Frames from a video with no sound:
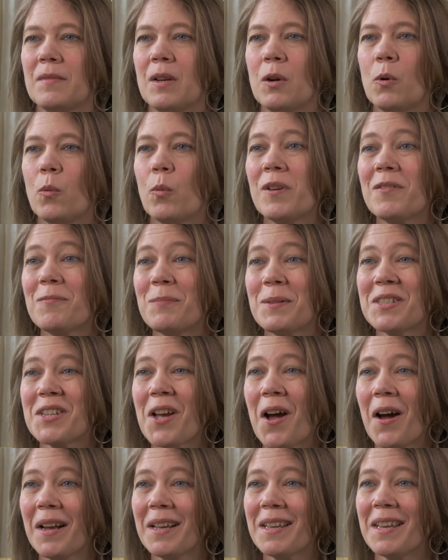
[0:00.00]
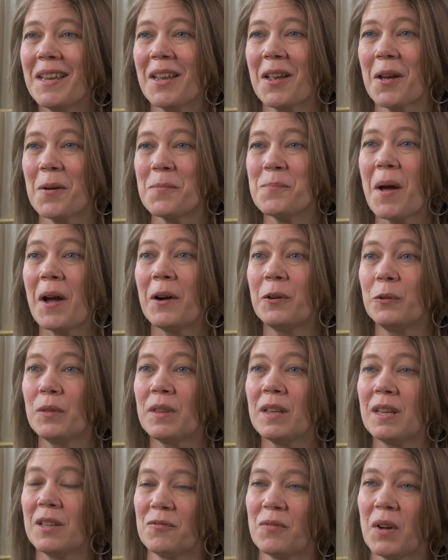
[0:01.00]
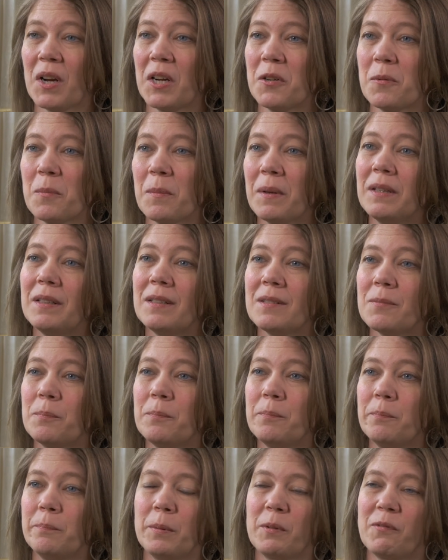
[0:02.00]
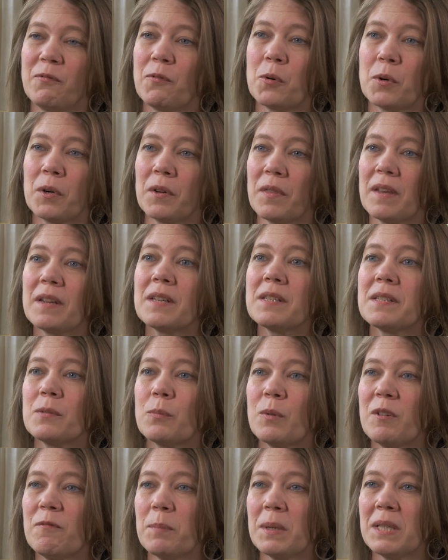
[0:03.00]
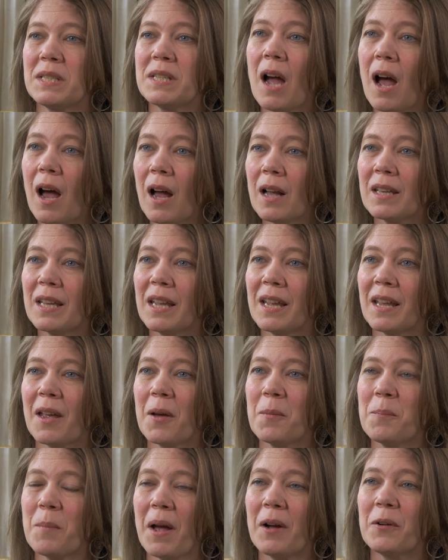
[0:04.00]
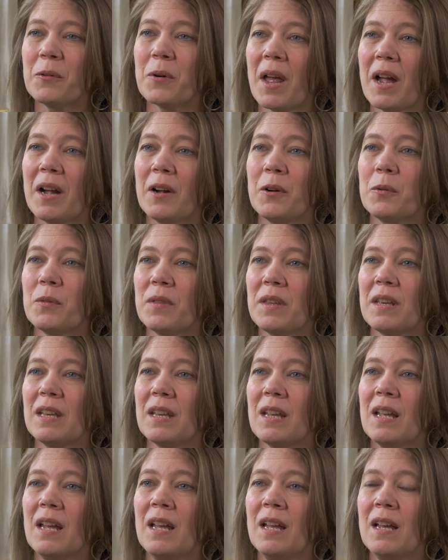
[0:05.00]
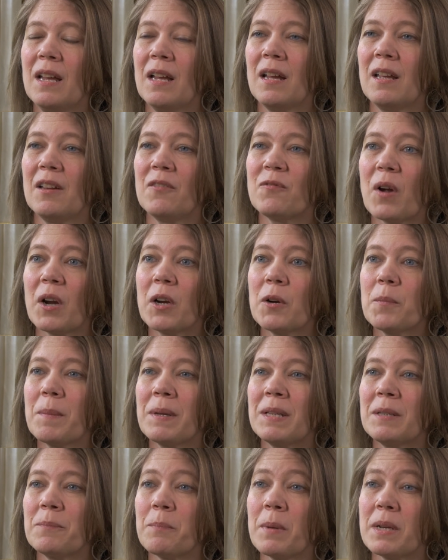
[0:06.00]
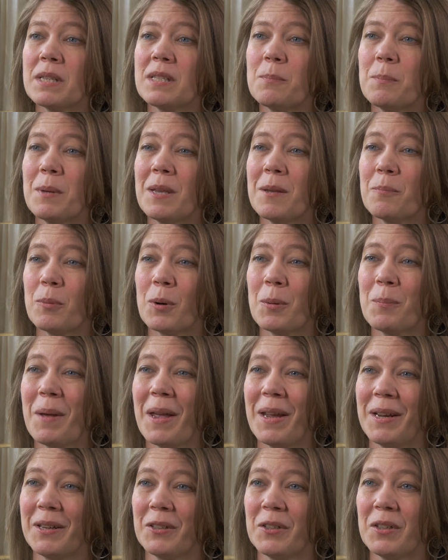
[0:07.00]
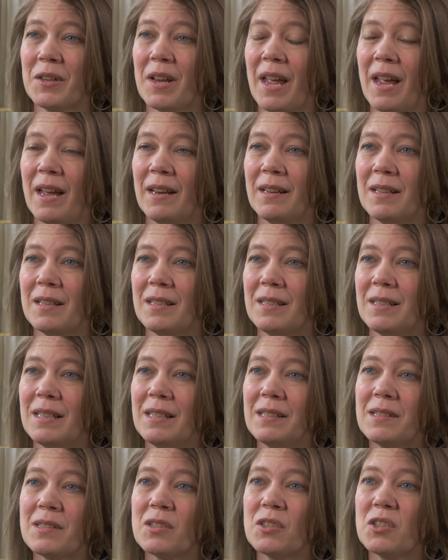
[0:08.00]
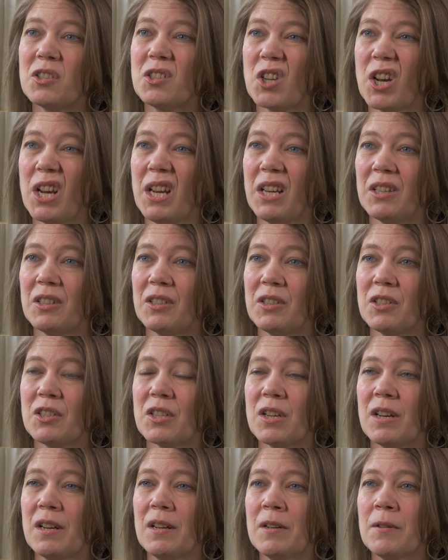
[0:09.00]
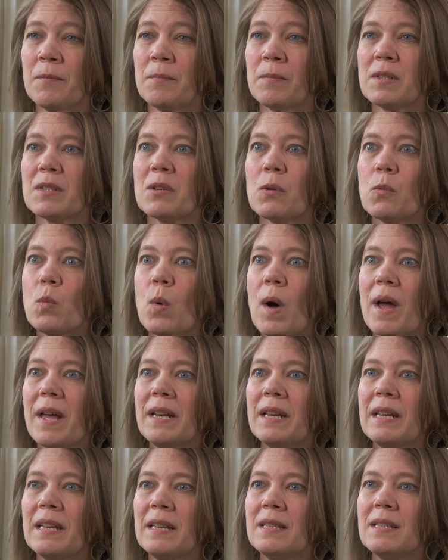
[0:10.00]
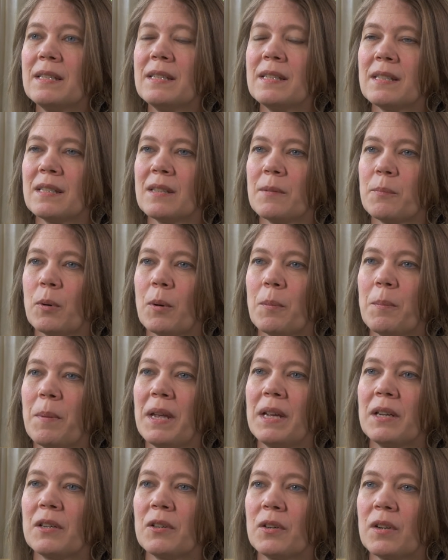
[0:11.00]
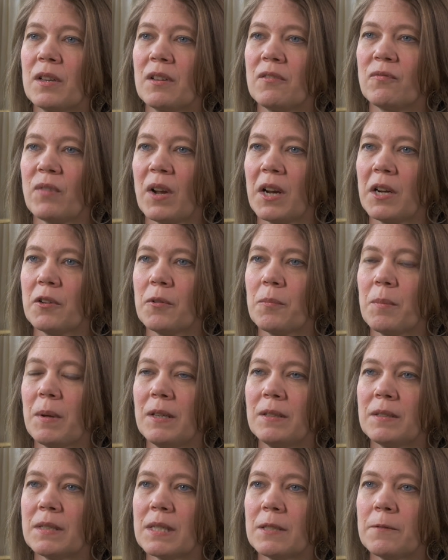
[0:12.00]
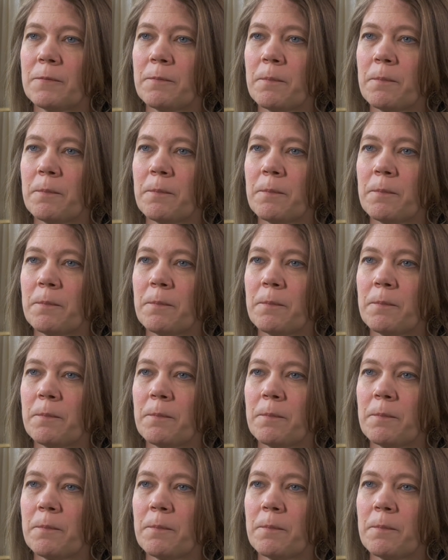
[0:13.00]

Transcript: We've been talking about the environment before this. We've been talking about how the environment must be prepared and it needs to change. So what is the prepared environment?